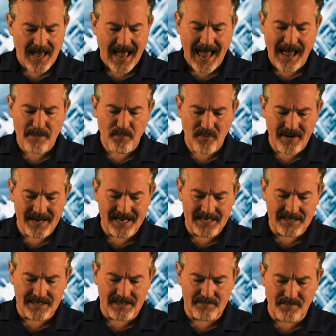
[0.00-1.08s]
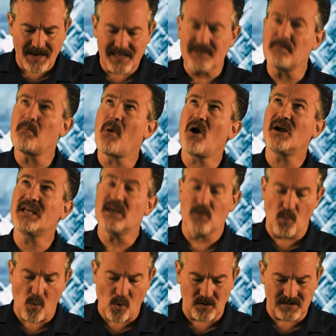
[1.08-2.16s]
apprehended by the market
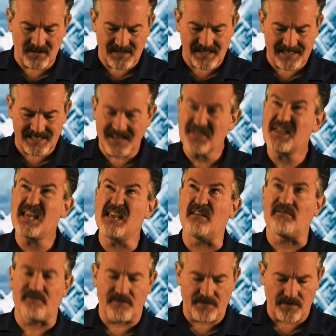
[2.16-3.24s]
wardens as a thief.